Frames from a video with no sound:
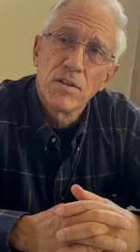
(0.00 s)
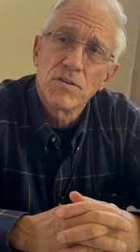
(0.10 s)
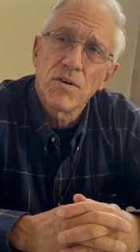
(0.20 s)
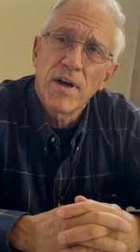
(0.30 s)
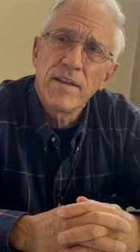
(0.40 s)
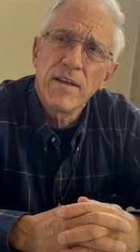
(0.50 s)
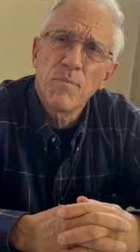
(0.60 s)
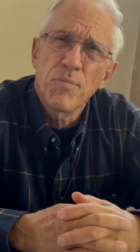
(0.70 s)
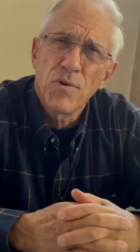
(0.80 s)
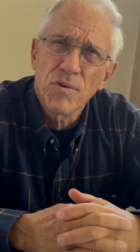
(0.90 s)
So I
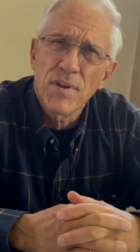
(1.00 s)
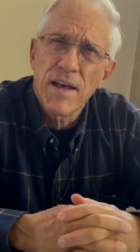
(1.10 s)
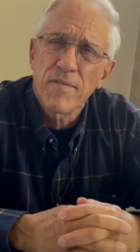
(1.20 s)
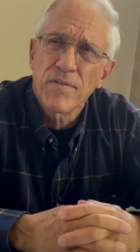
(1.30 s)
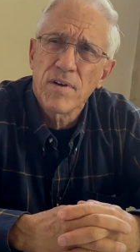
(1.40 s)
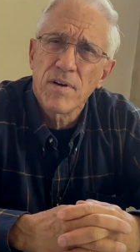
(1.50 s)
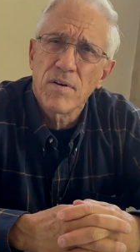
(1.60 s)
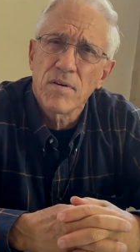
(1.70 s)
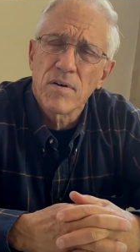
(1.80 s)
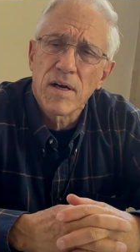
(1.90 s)
think both have
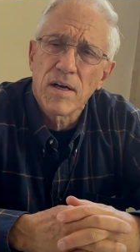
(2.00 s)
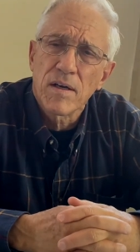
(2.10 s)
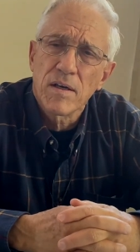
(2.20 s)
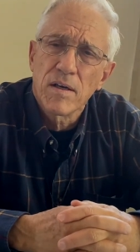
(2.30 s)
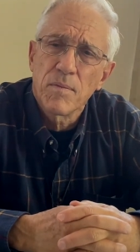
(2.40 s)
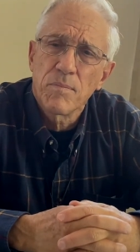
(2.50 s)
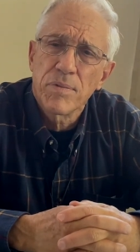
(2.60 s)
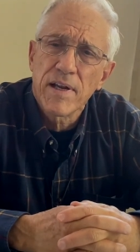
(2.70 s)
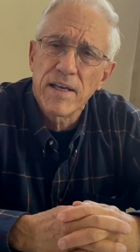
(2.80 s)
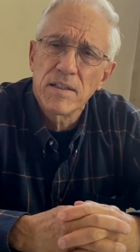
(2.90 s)
their uh,
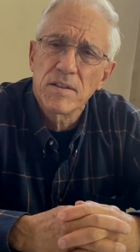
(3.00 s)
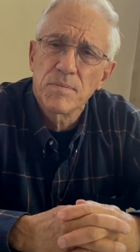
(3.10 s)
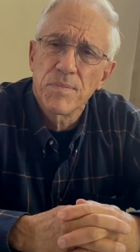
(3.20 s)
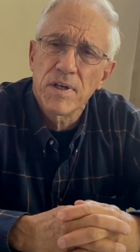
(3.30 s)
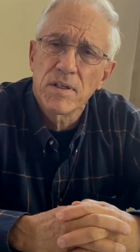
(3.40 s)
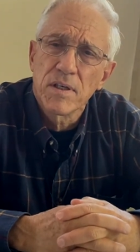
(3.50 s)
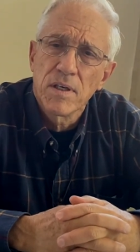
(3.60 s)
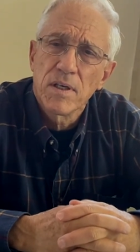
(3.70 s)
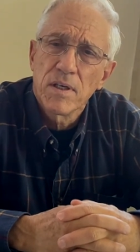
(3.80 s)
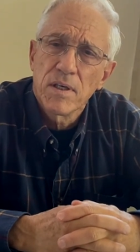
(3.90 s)
place, but.
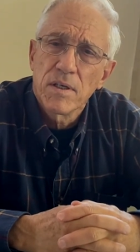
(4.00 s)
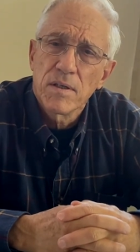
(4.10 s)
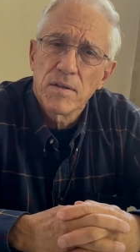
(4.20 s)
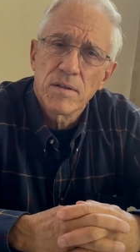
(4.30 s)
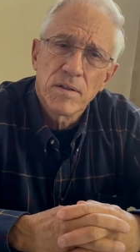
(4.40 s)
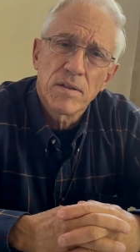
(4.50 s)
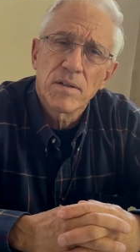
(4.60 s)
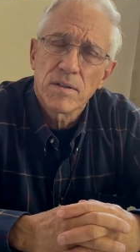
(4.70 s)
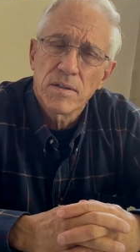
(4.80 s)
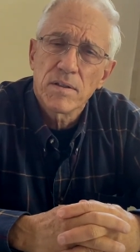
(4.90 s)
Uh,